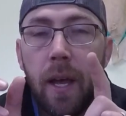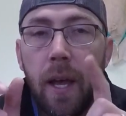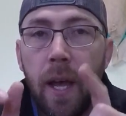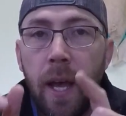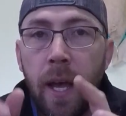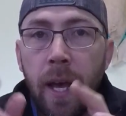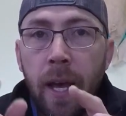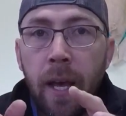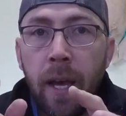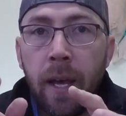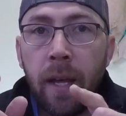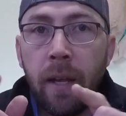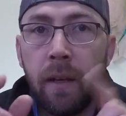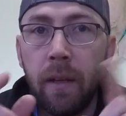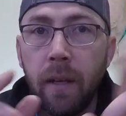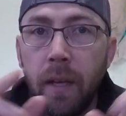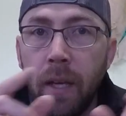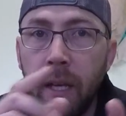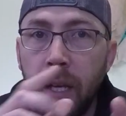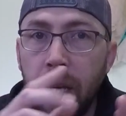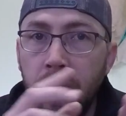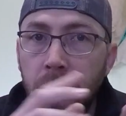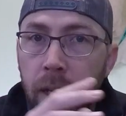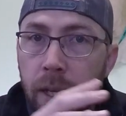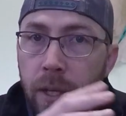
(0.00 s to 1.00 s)
And
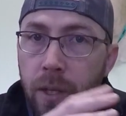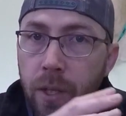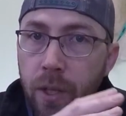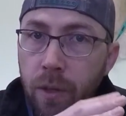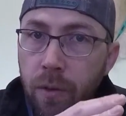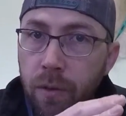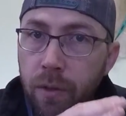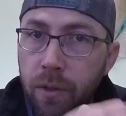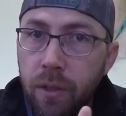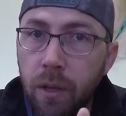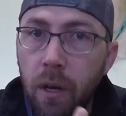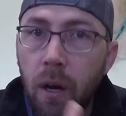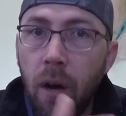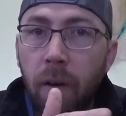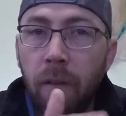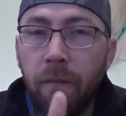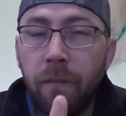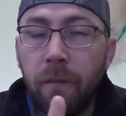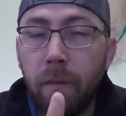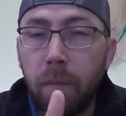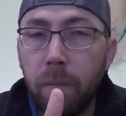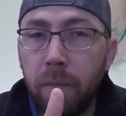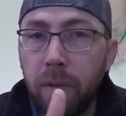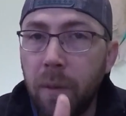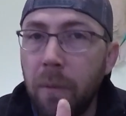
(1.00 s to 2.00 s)
as you saw
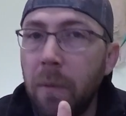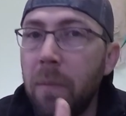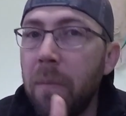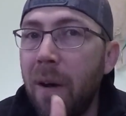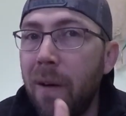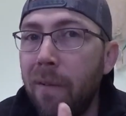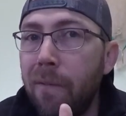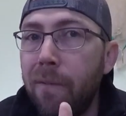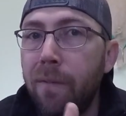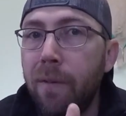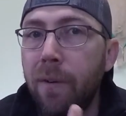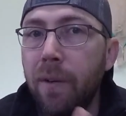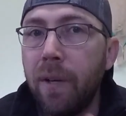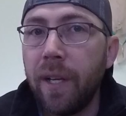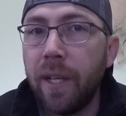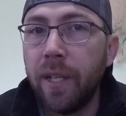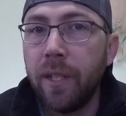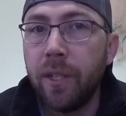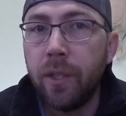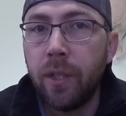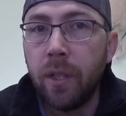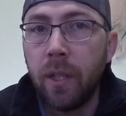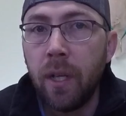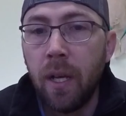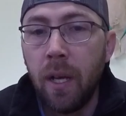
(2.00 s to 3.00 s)
from some of my
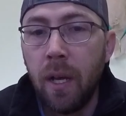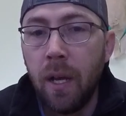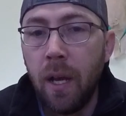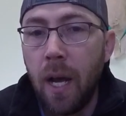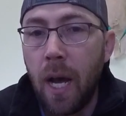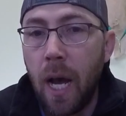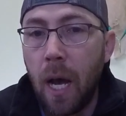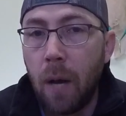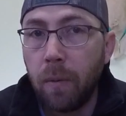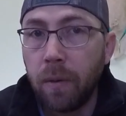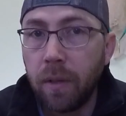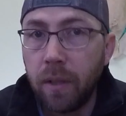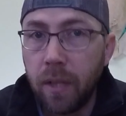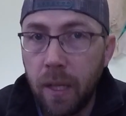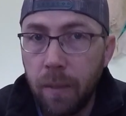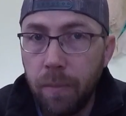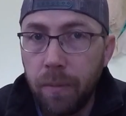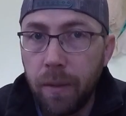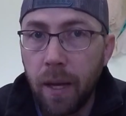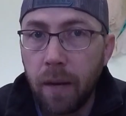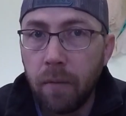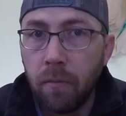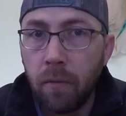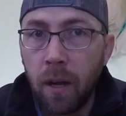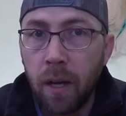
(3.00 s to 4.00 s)
footage, I would keep
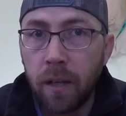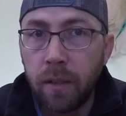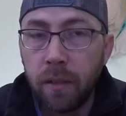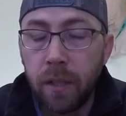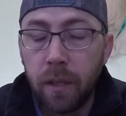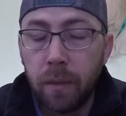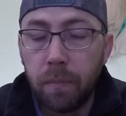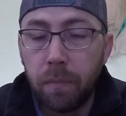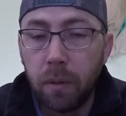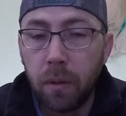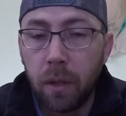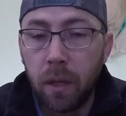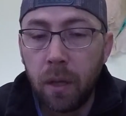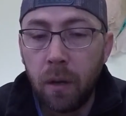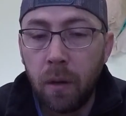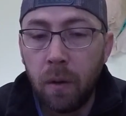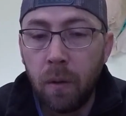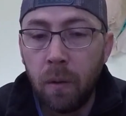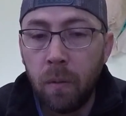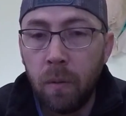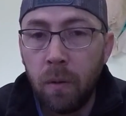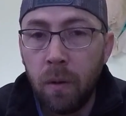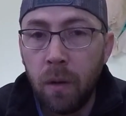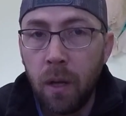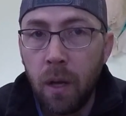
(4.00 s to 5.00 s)
that rod tip
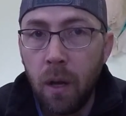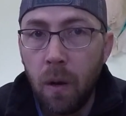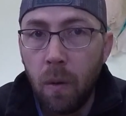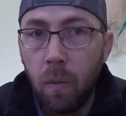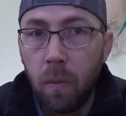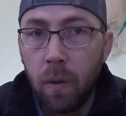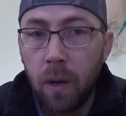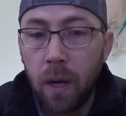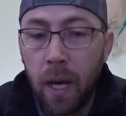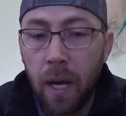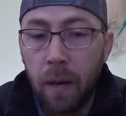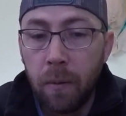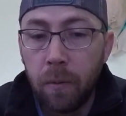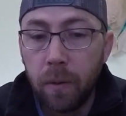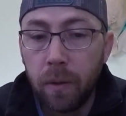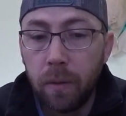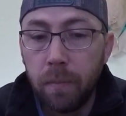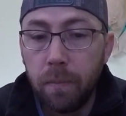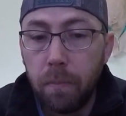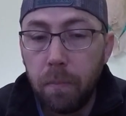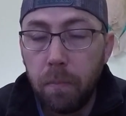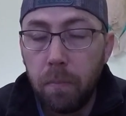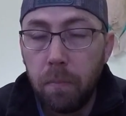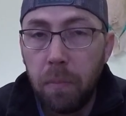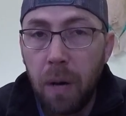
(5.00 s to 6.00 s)
low when I
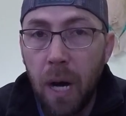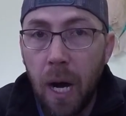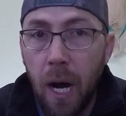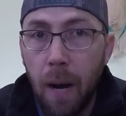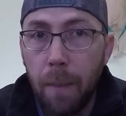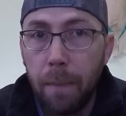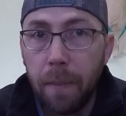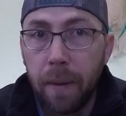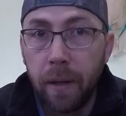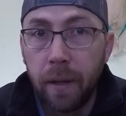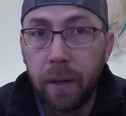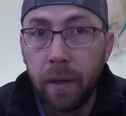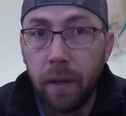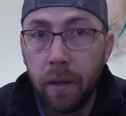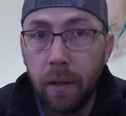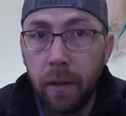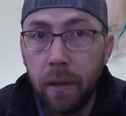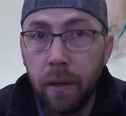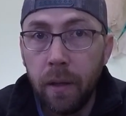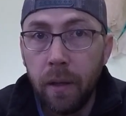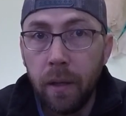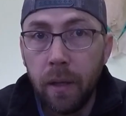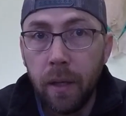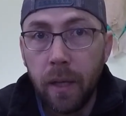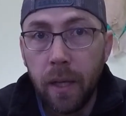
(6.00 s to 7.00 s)
would pop it
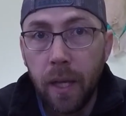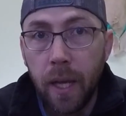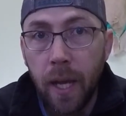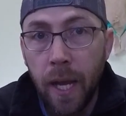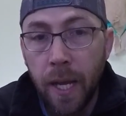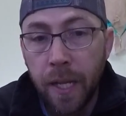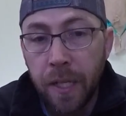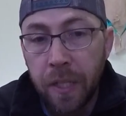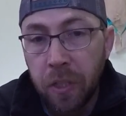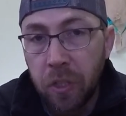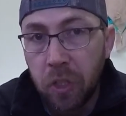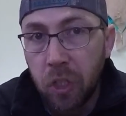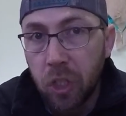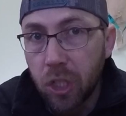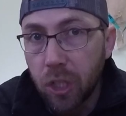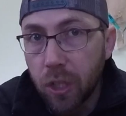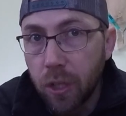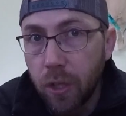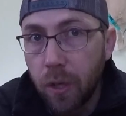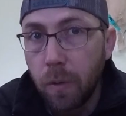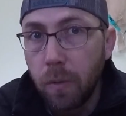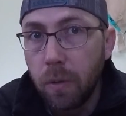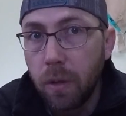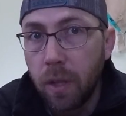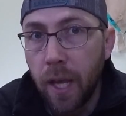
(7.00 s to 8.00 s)
and
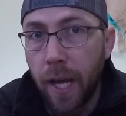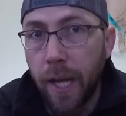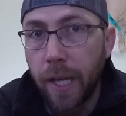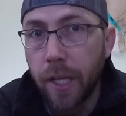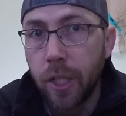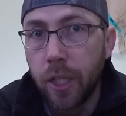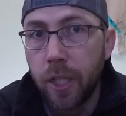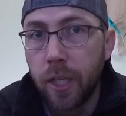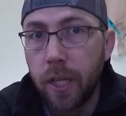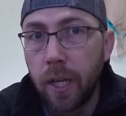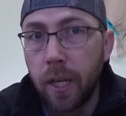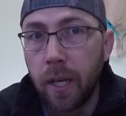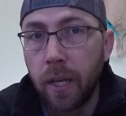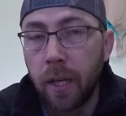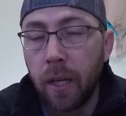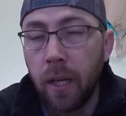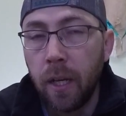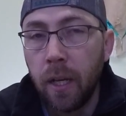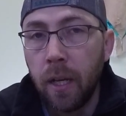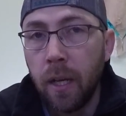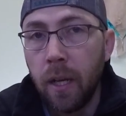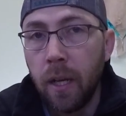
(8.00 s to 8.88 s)
scoot that jig.